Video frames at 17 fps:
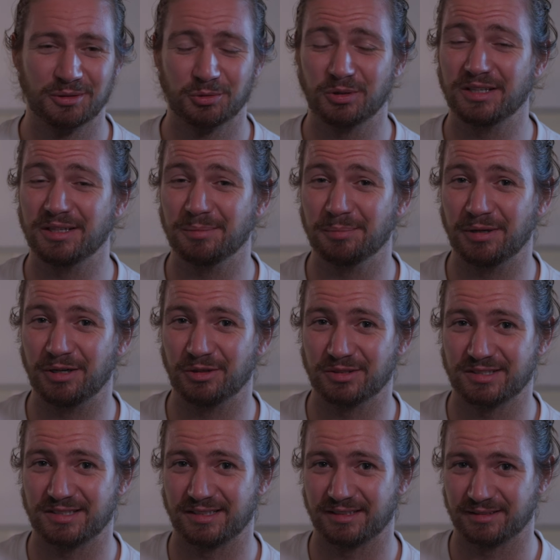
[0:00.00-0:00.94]
really
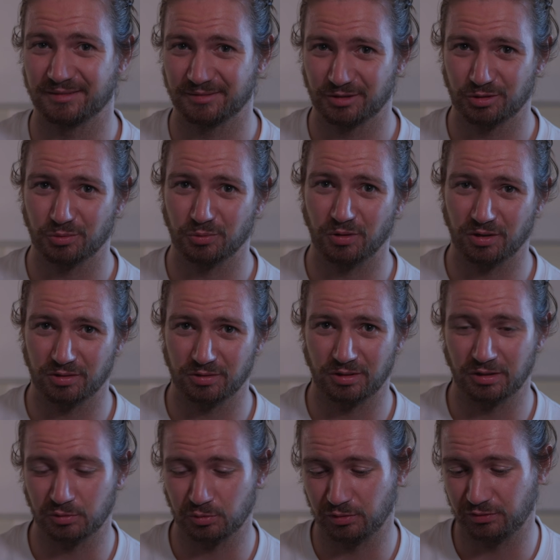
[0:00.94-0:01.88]
embarrassing to walk
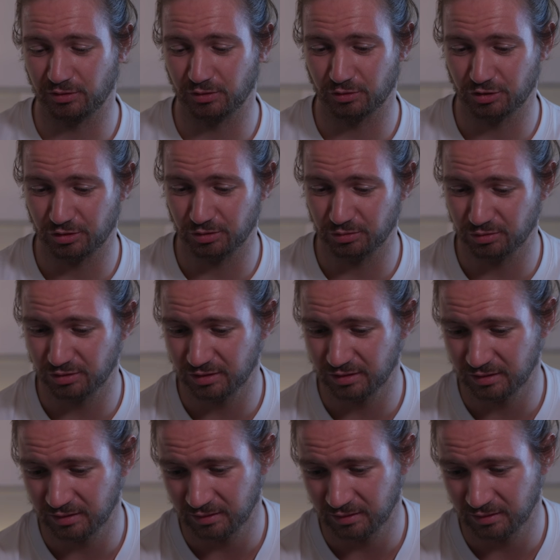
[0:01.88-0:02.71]
around with those shoes.